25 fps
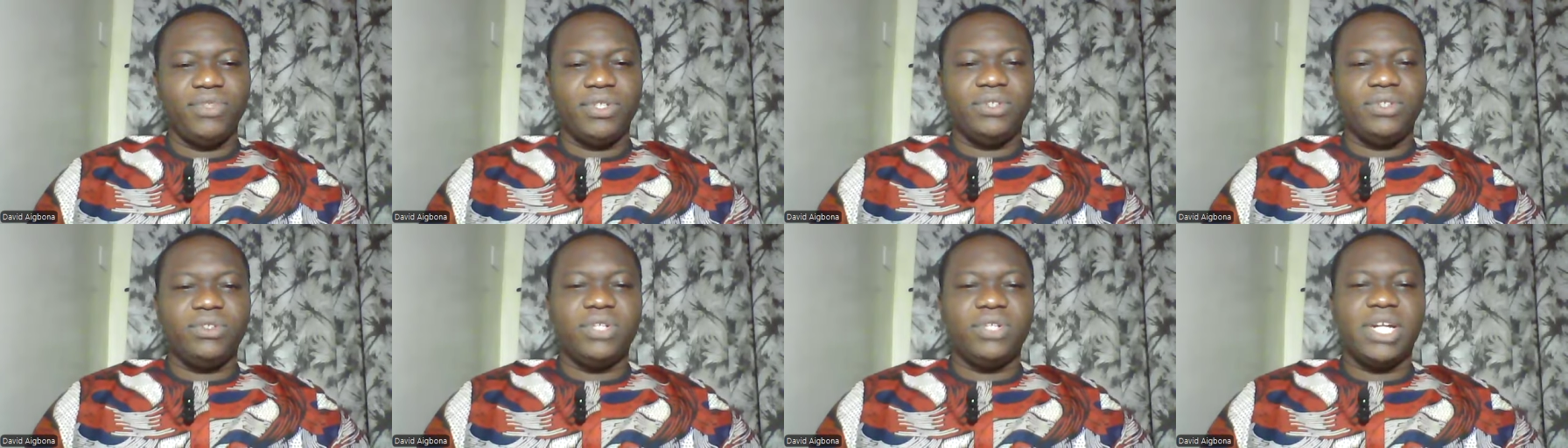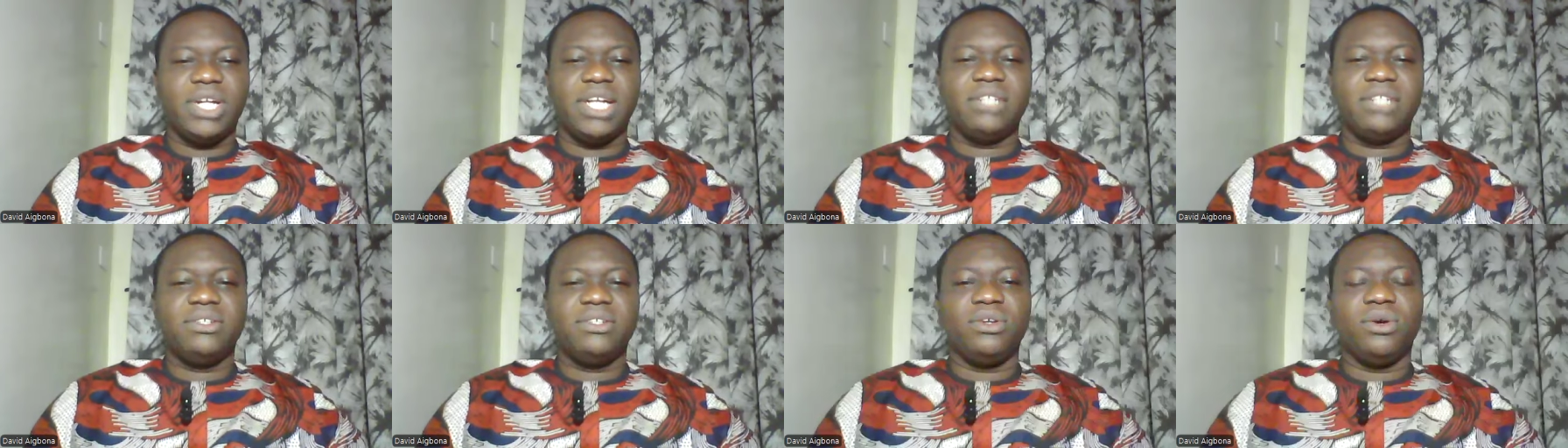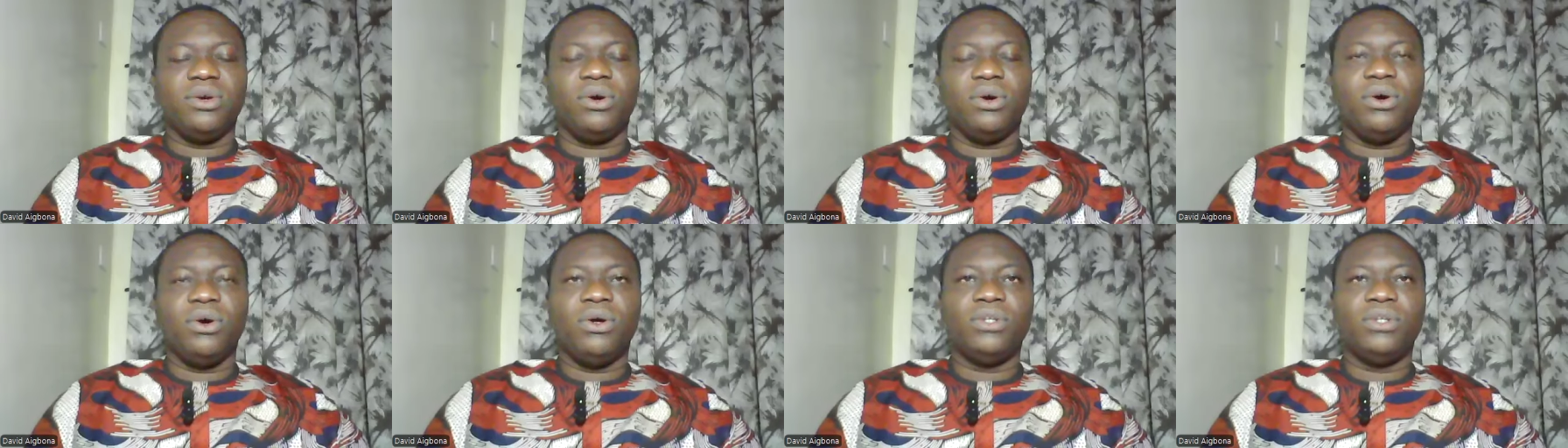so that
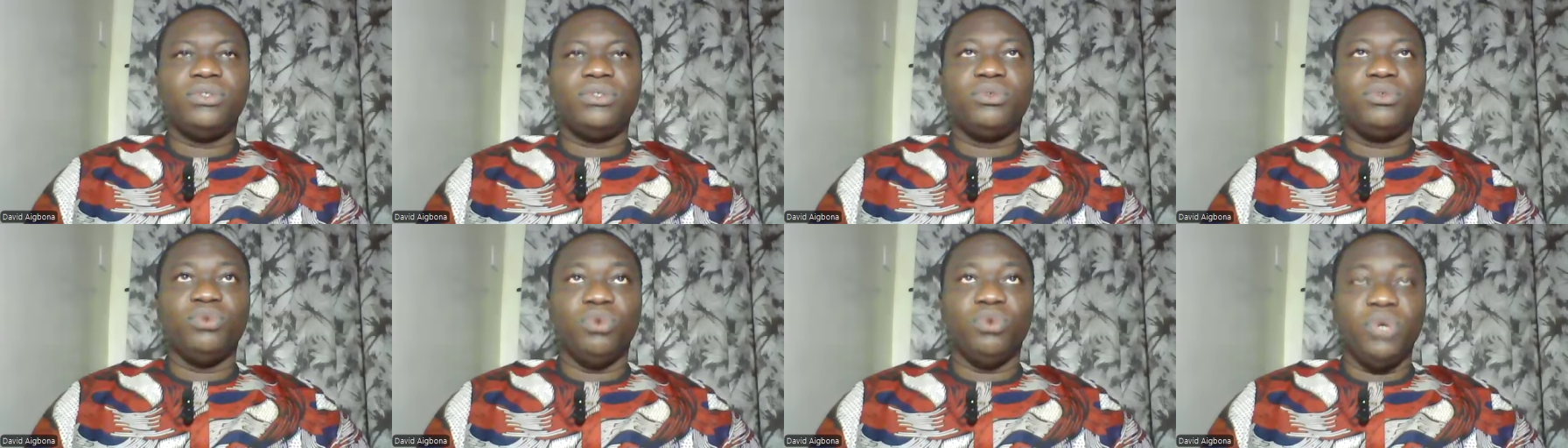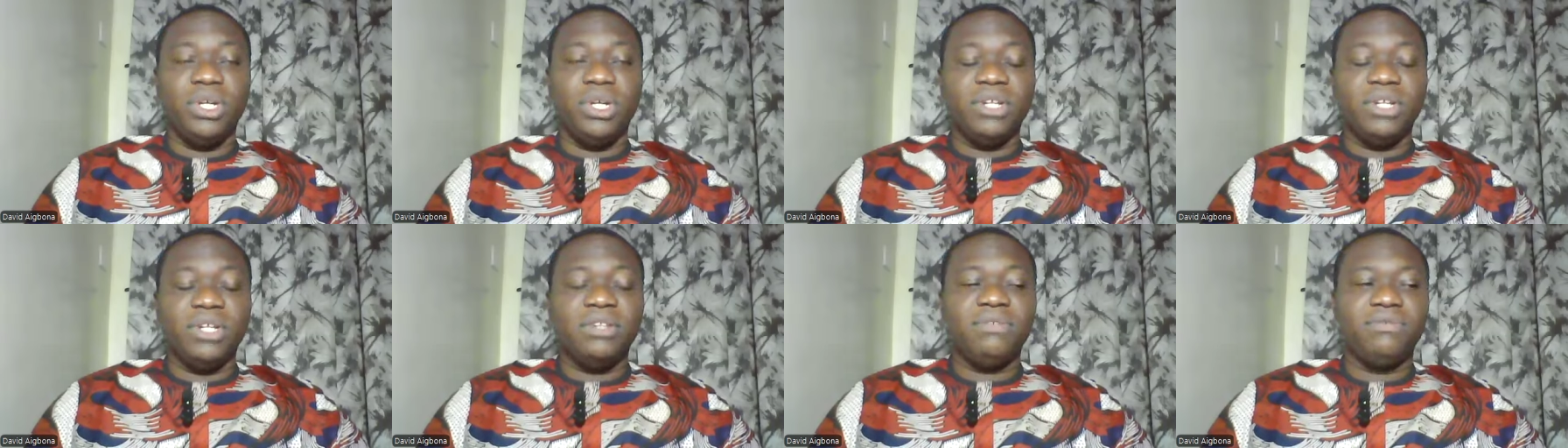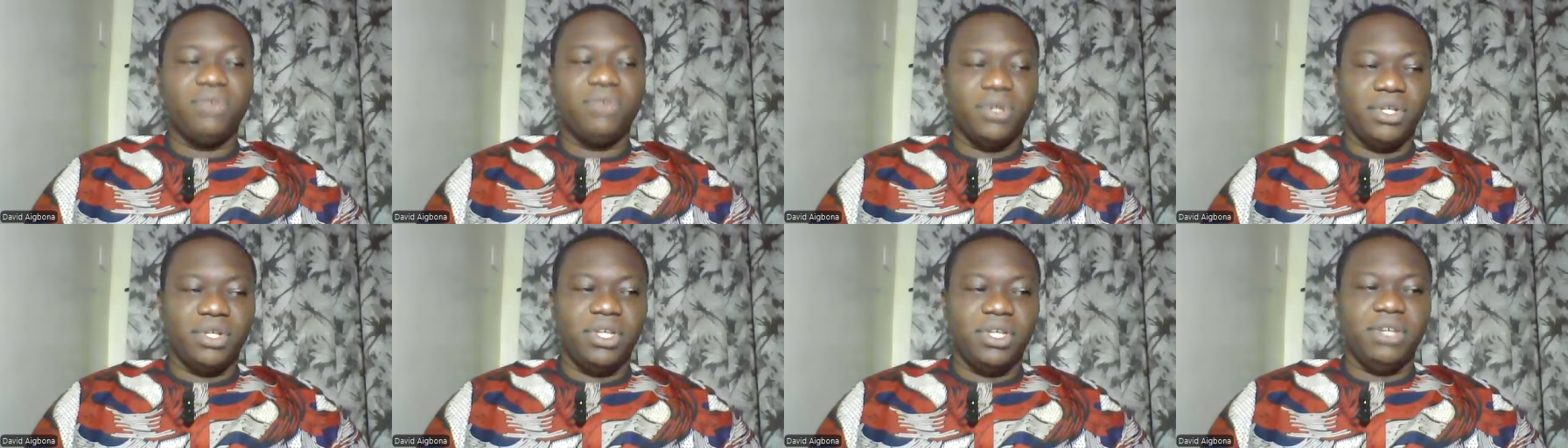God will
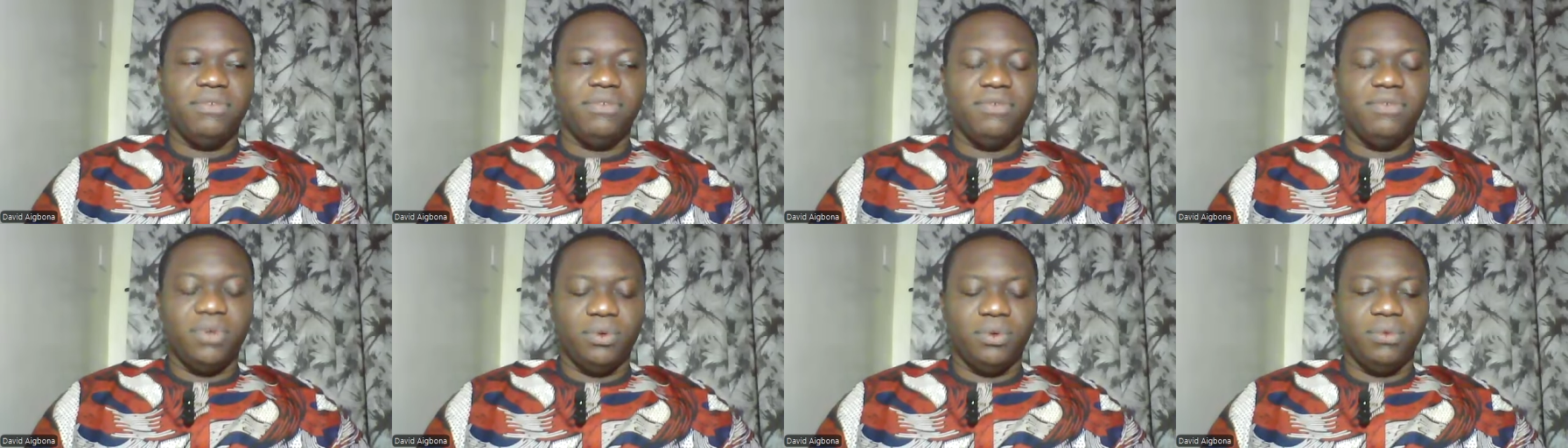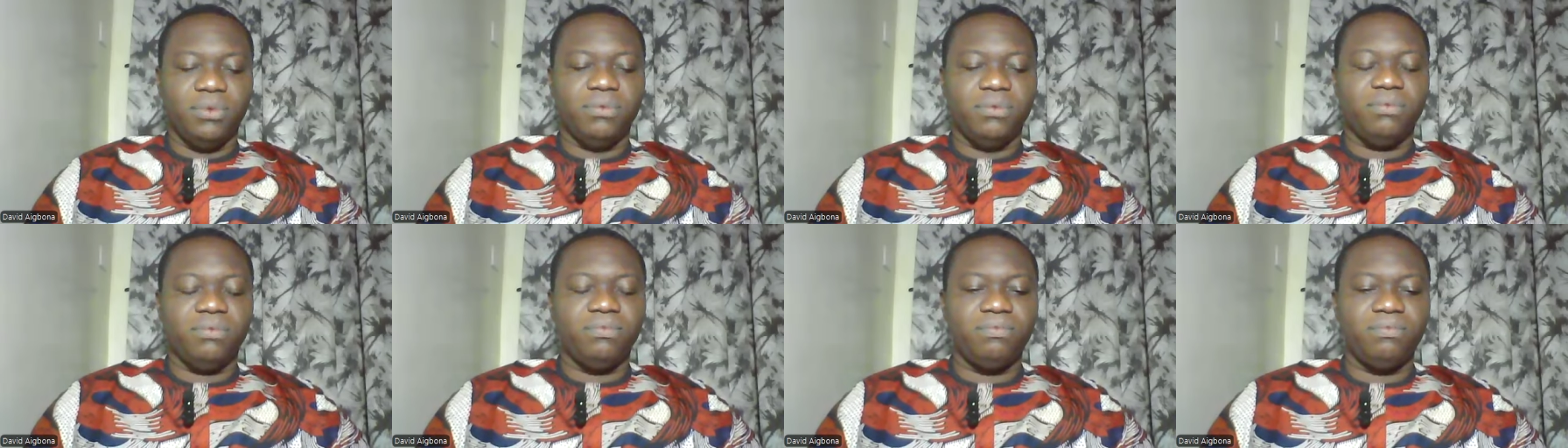forgive you.